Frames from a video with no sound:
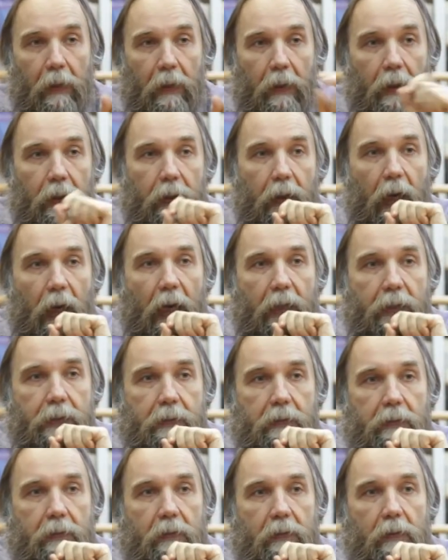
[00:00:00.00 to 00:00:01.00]
the
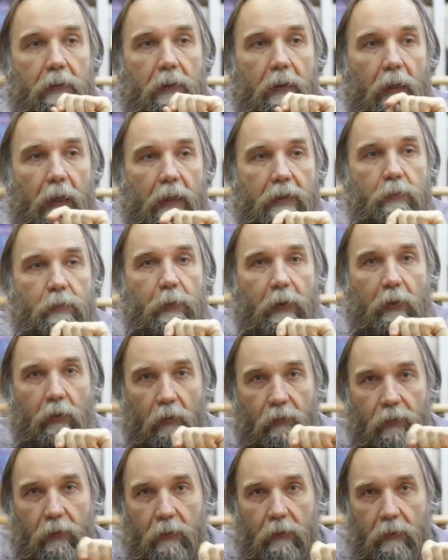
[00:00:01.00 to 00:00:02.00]
other aspect
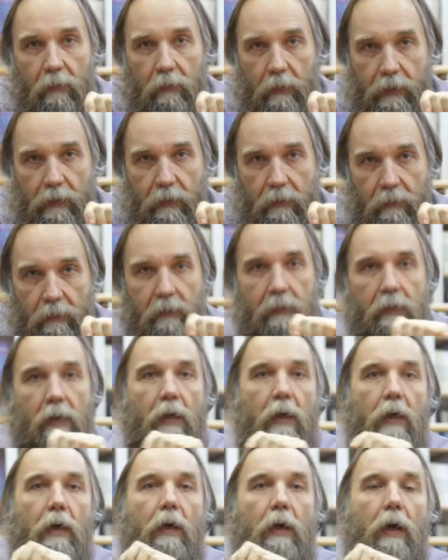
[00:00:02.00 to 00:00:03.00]
of your question,
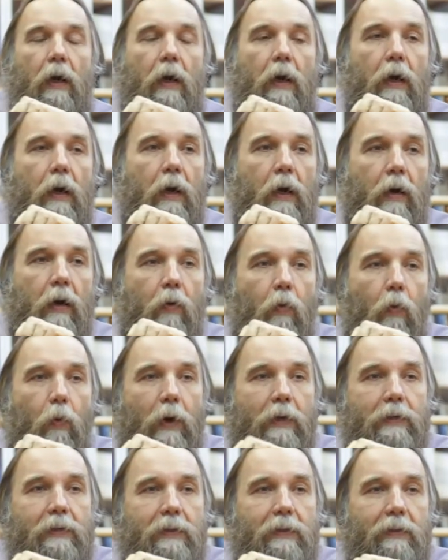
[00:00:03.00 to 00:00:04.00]

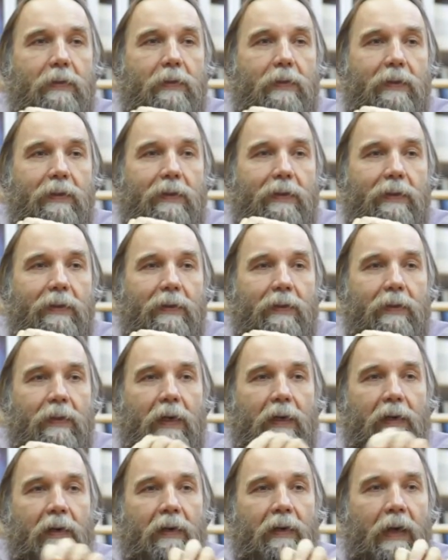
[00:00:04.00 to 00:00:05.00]
what
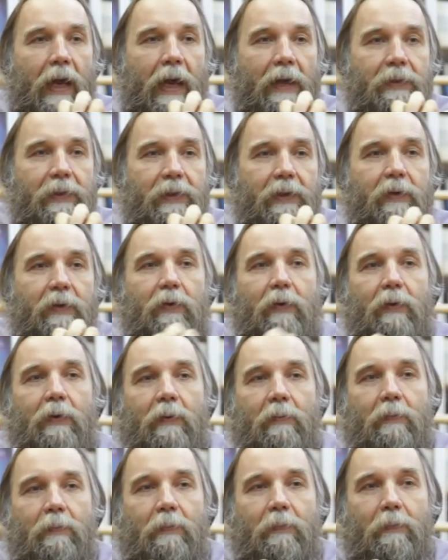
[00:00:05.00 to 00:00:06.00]
the ethnic
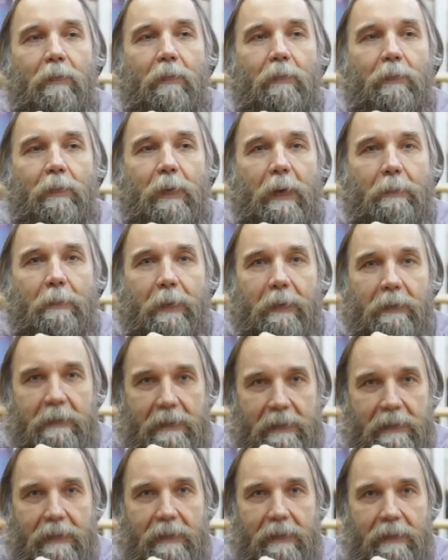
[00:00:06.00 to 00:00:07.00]
or
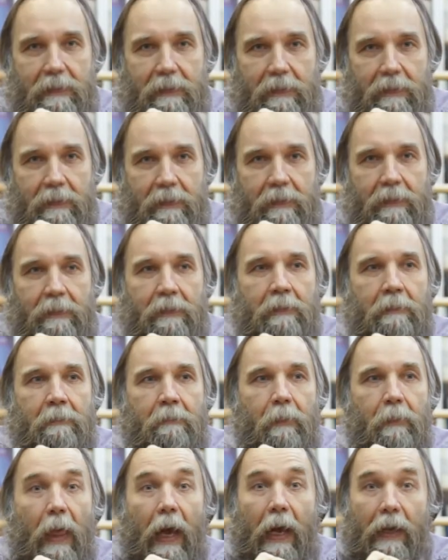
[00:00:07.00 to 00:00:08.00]
people's
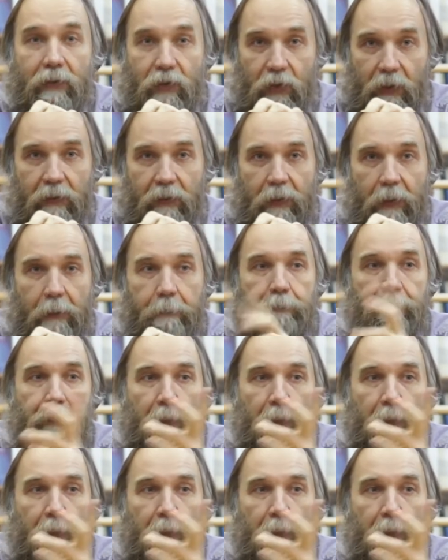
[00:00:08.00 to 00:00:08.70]
agenda,